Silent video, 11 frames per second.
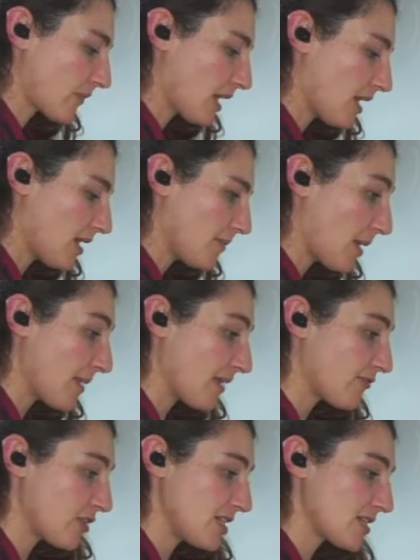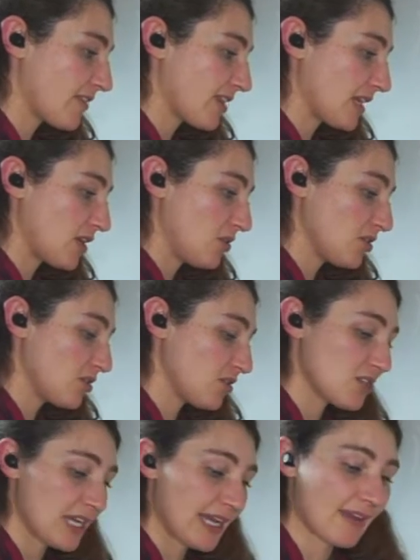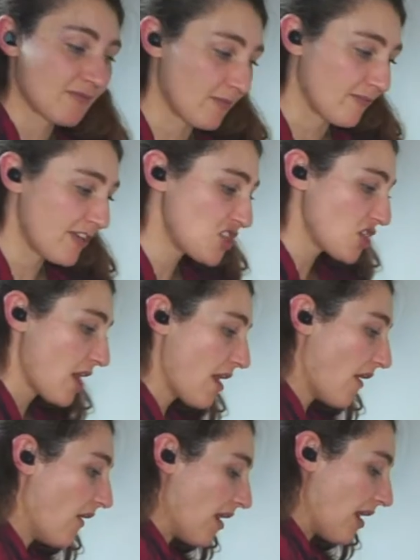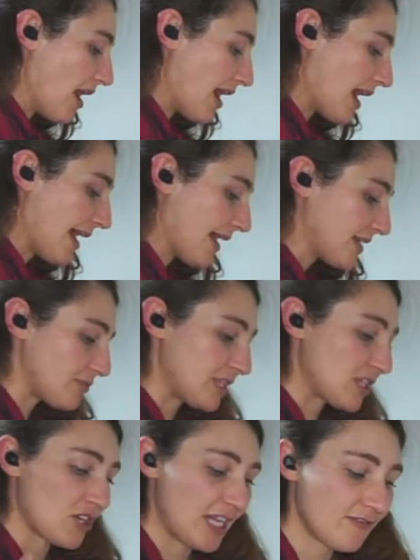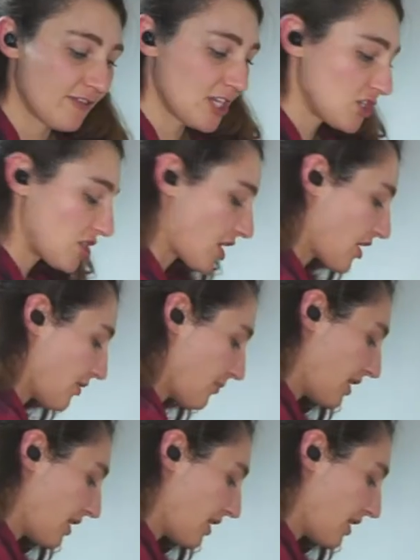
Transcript: omega-3 is something that you usually get from fish, and we don't eat fish, so we're